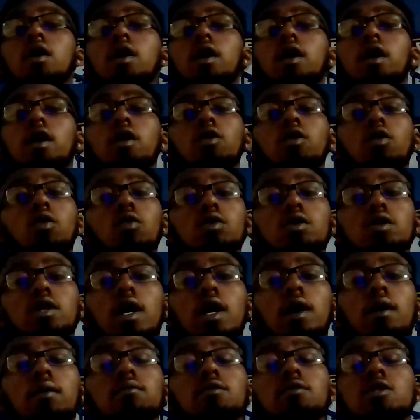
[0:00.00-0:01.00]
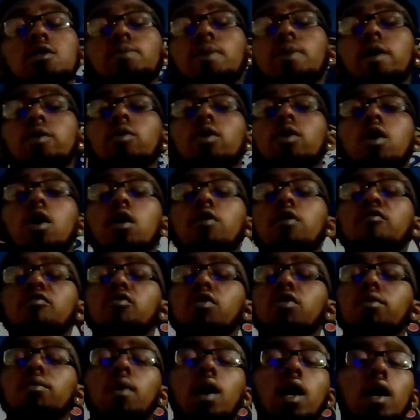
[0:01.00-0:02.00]
in no time. Speedy
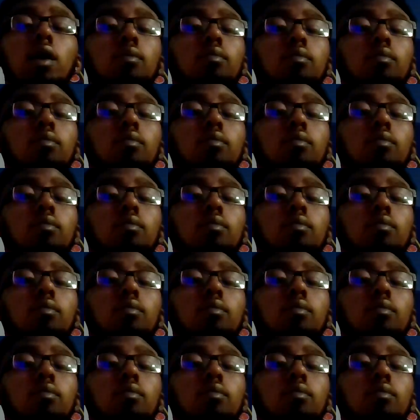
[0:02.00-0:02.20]
recovery, my